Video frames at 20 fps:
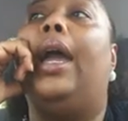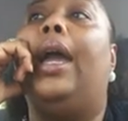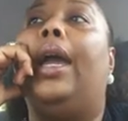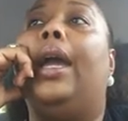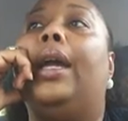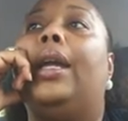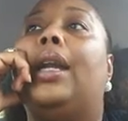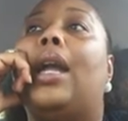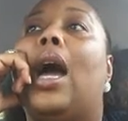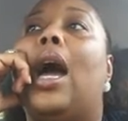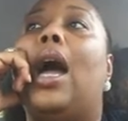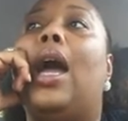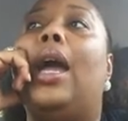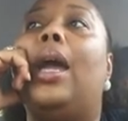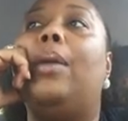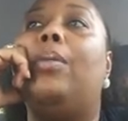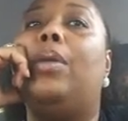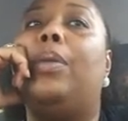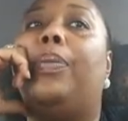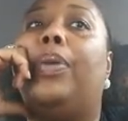And
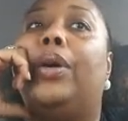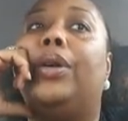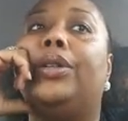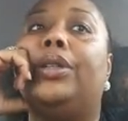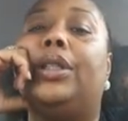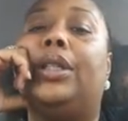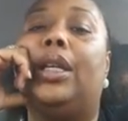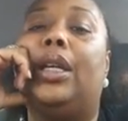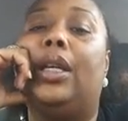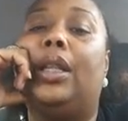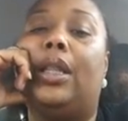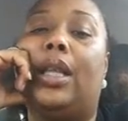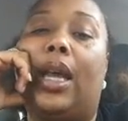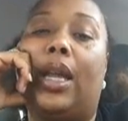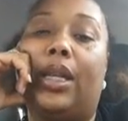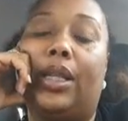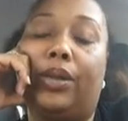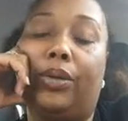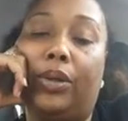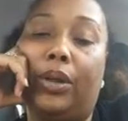I am a person
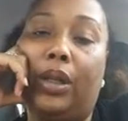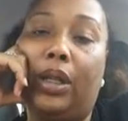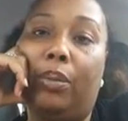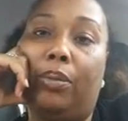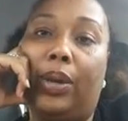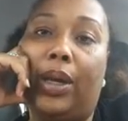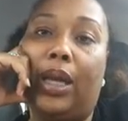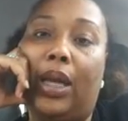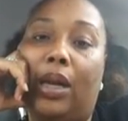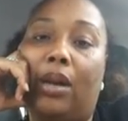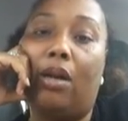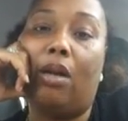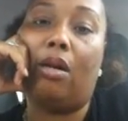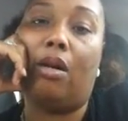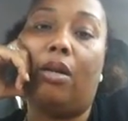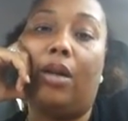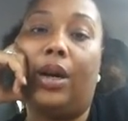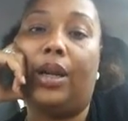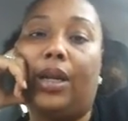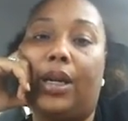that is really big
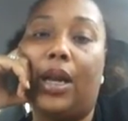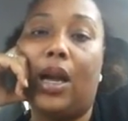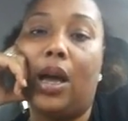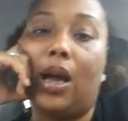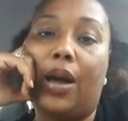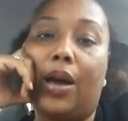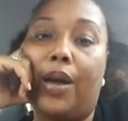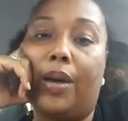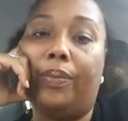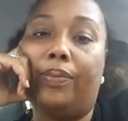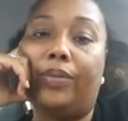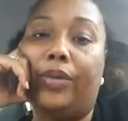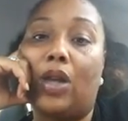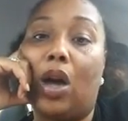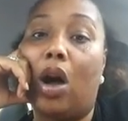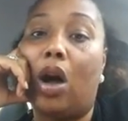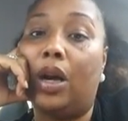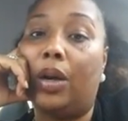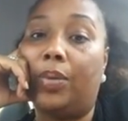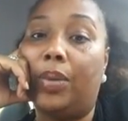on
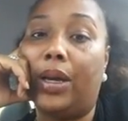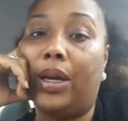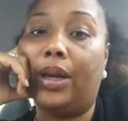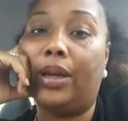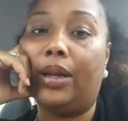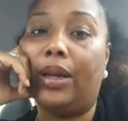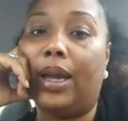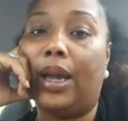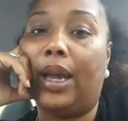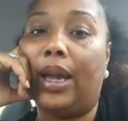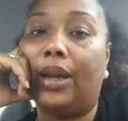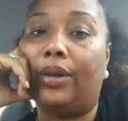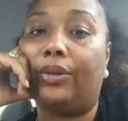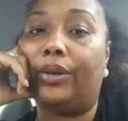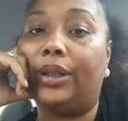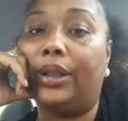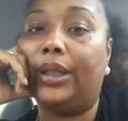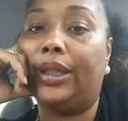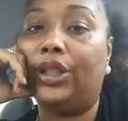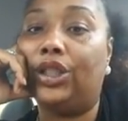dogma
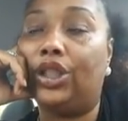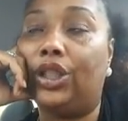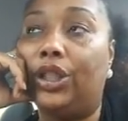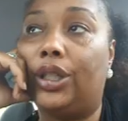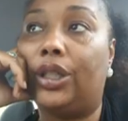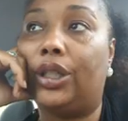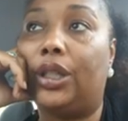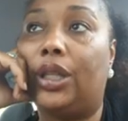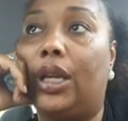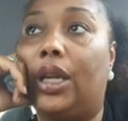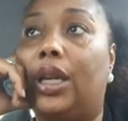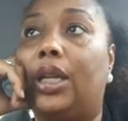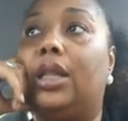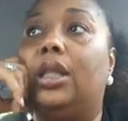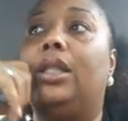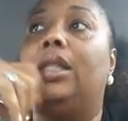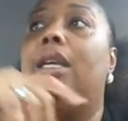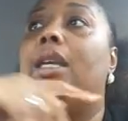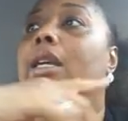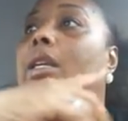and religion
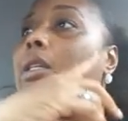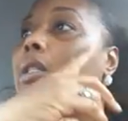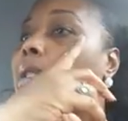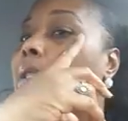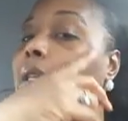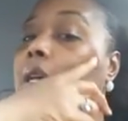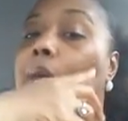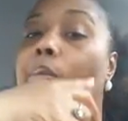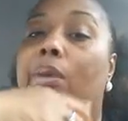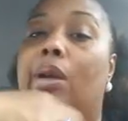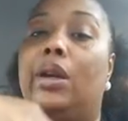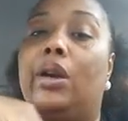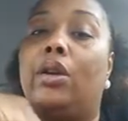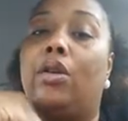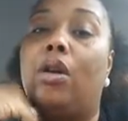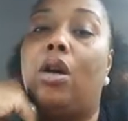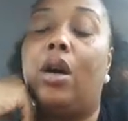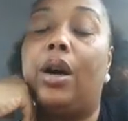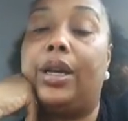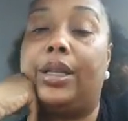and things coming
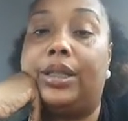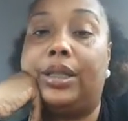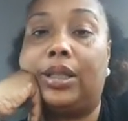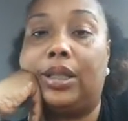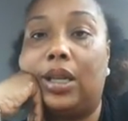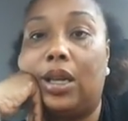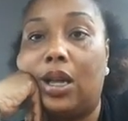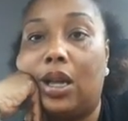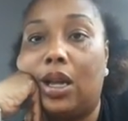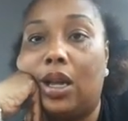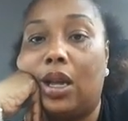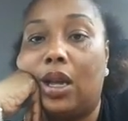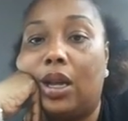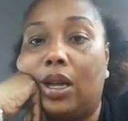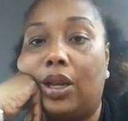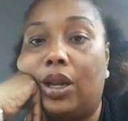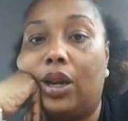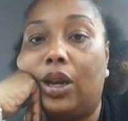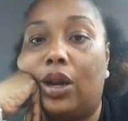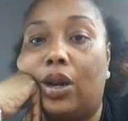across,
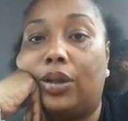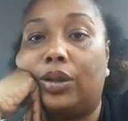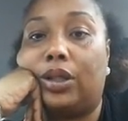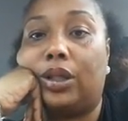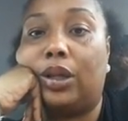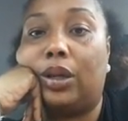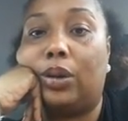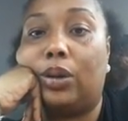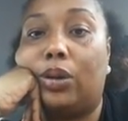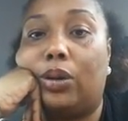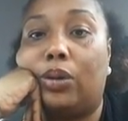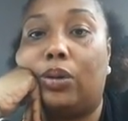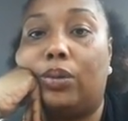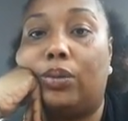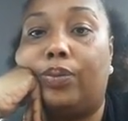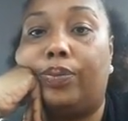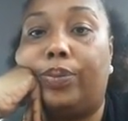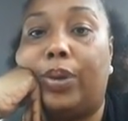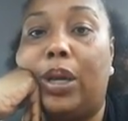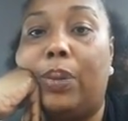you know,
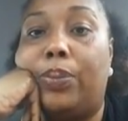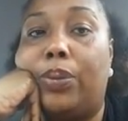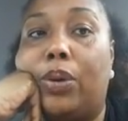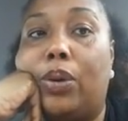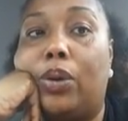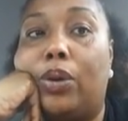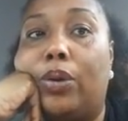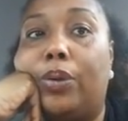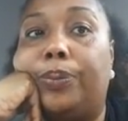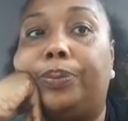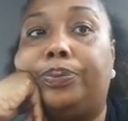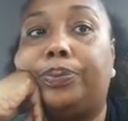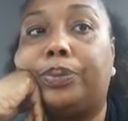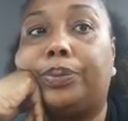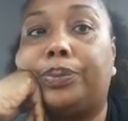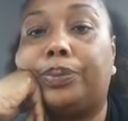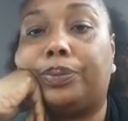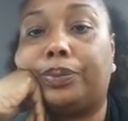to people